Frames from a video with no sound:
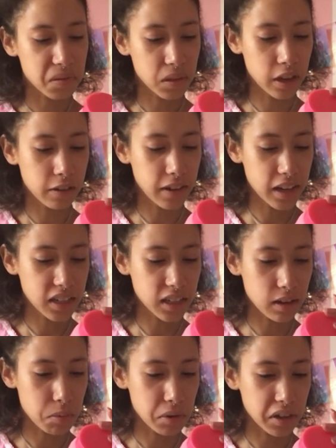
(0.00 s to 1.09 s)
the ingredients
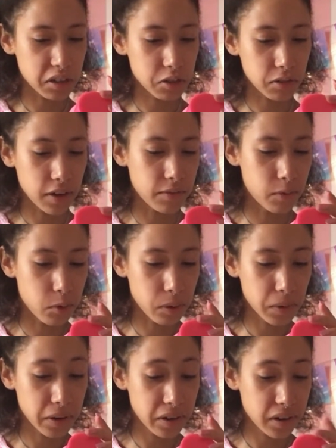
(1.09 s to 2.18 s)
there are pretty
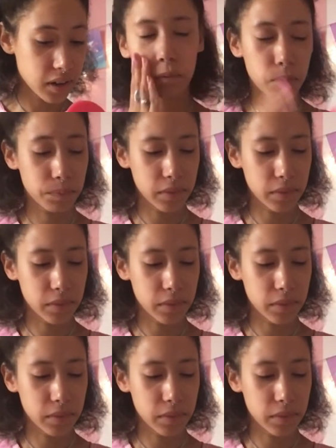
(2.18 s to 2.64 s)
straightforward.